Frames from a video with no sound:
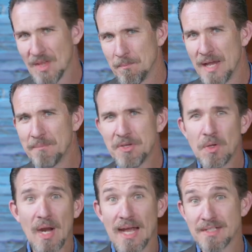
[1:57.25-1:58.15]
Maybe
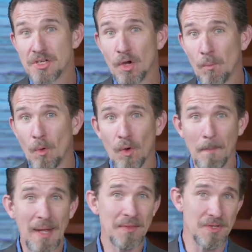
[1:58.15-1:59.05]
you'd like to know more
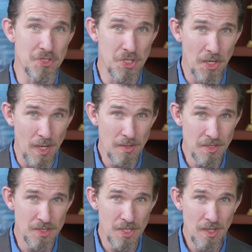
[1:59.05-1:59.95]
about the
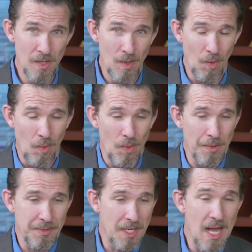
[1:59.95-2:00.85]
church
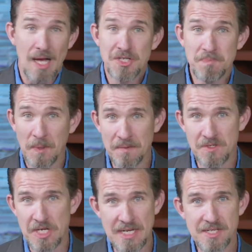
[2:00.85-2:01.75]
or the gospel of
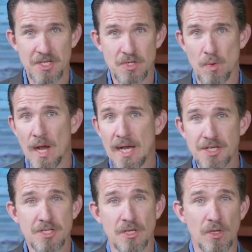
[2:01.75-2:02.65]
Jesus Christ, the